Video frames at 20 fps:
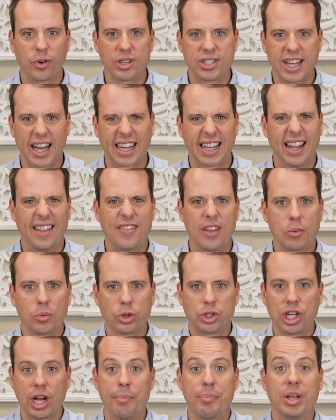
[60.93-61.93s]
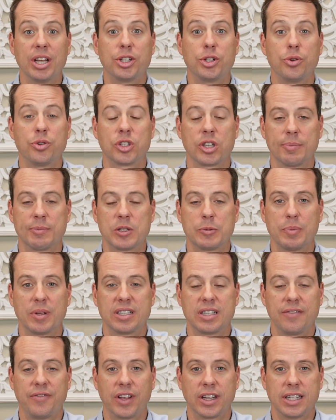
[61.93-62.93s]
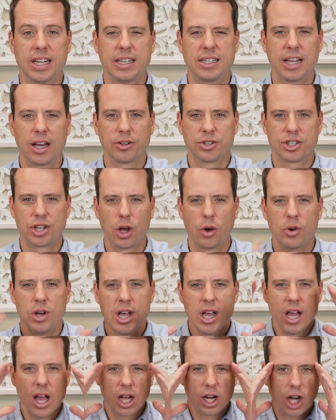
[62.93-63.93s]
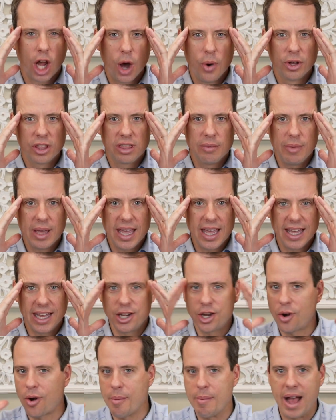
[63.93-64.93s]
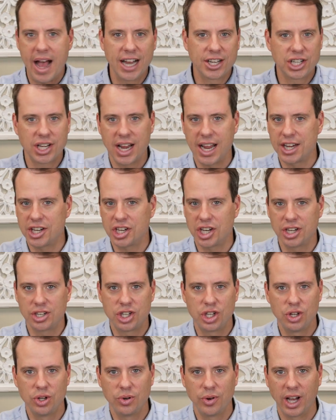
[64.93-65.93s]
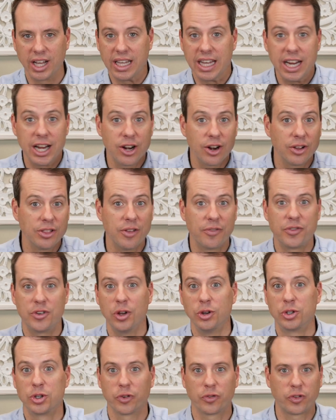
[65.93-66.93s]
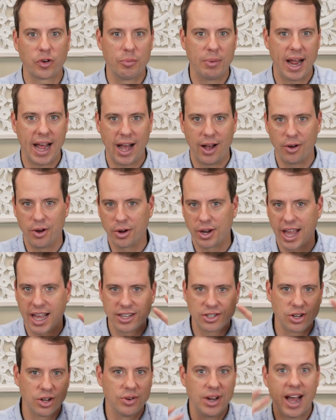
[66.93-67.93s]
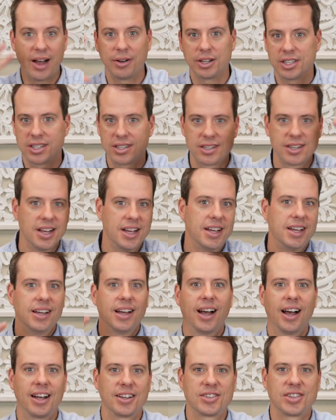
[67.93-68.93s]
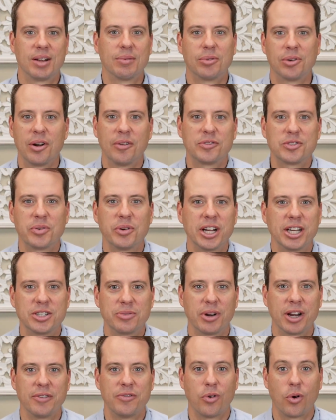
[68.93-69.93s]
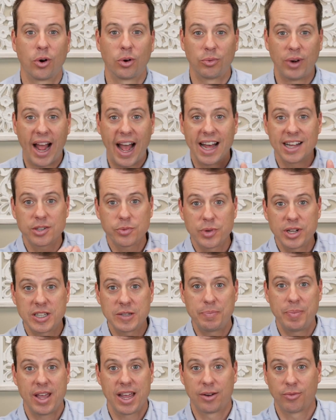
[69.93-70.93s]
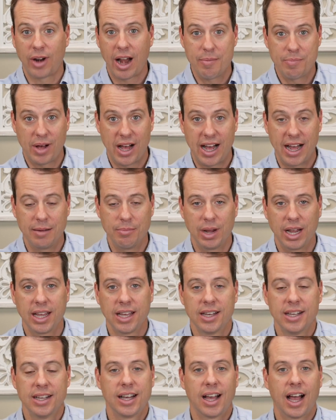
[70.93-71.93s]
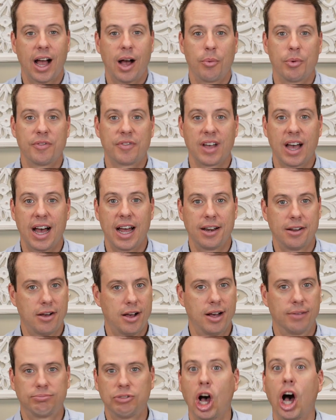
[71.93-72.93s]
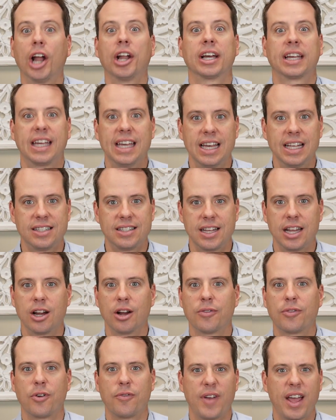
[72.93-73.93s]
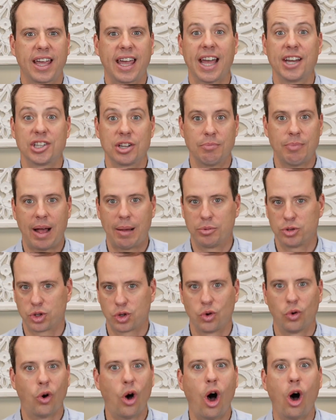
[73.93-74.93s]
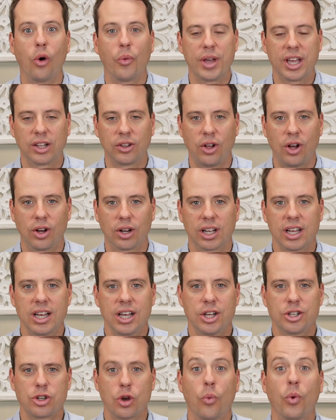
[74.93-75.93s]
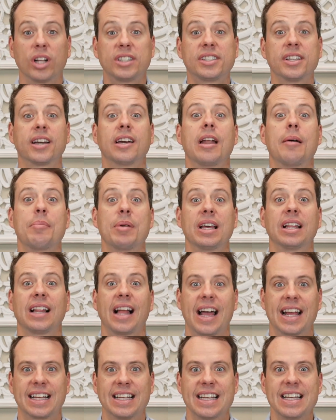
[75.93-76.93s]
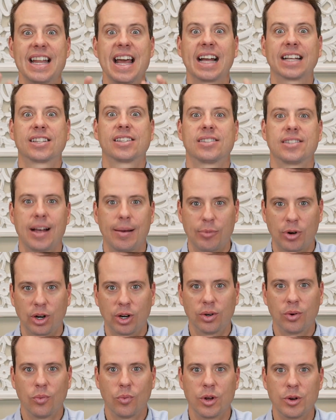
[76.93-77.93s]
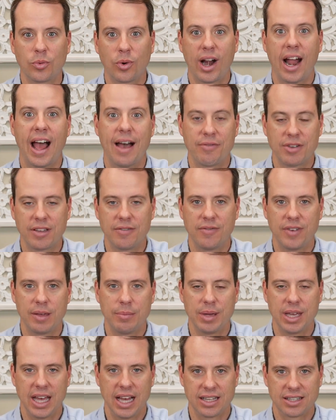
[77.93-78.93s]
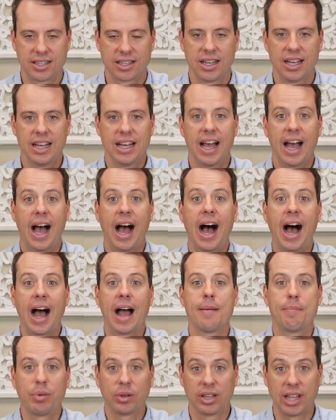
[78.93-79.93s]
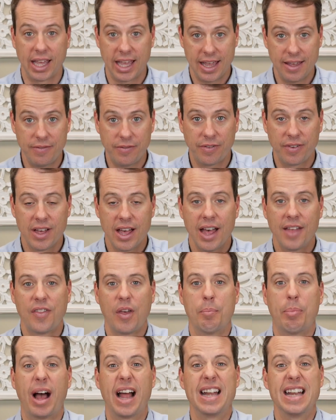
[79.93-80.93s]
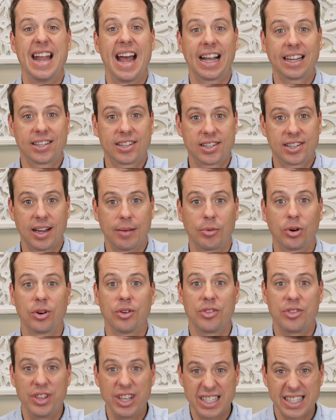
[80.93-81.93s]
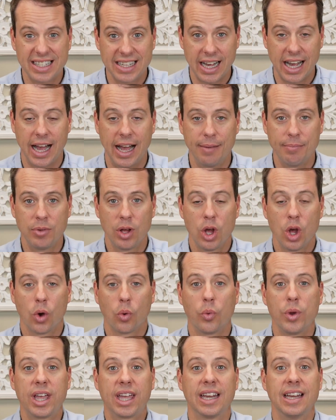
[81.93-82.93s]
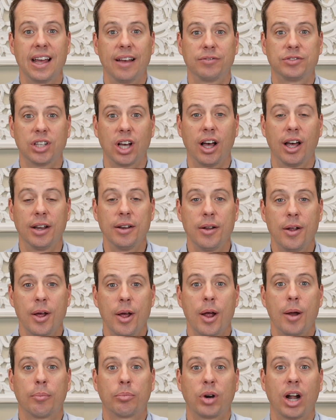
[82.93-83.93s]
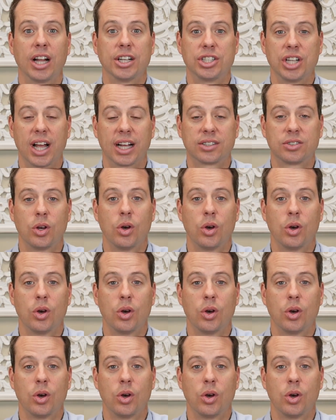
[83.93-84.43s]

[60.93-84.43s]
a second, and then we'll jump into some specific details. So go with me in your imagination to a year in the future from now. Okay, so now it's summer of 2024. As we speak, right behind me, we've got a ton of kids here for Vacation Bible School all week long. So what's it going to be like next summer when we're having VBS? I believe that by next summer, this time, we can have done Project